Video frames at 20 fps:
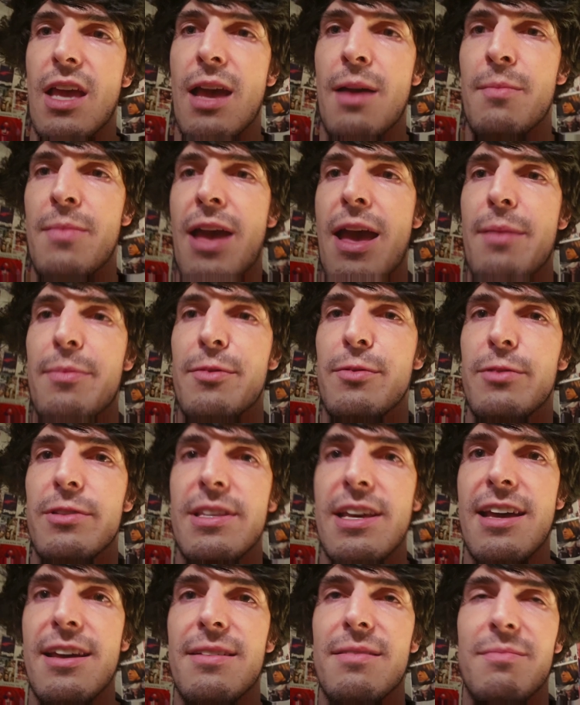happy with
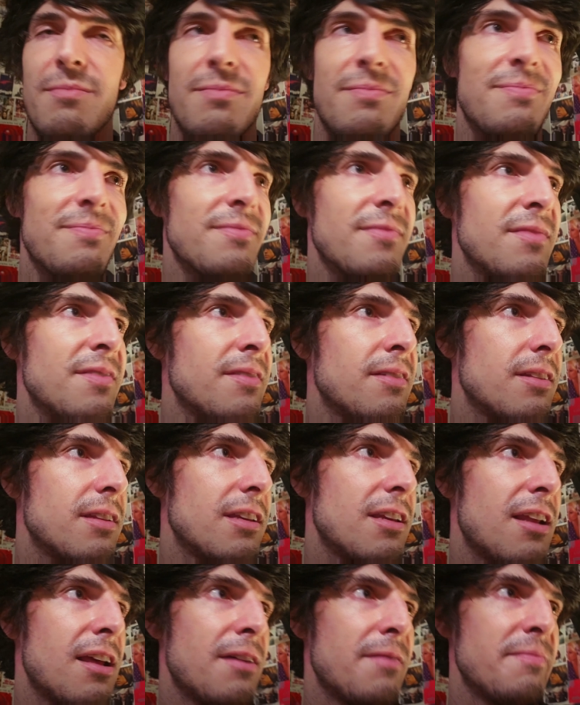that,
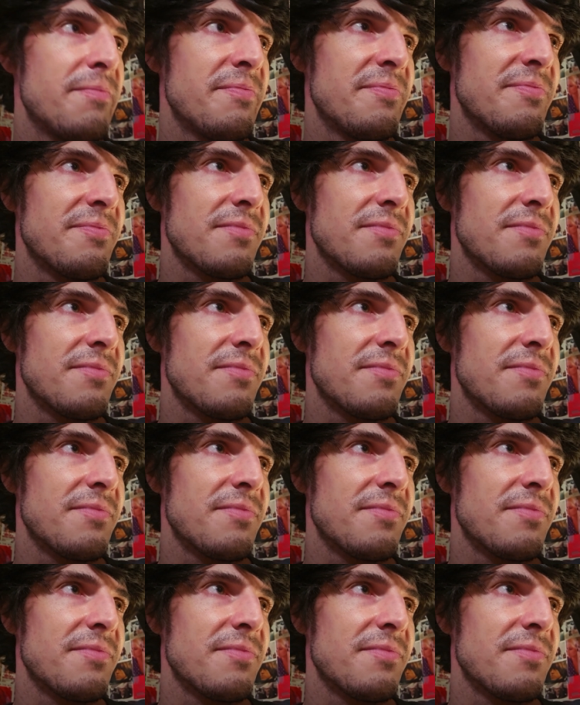you know.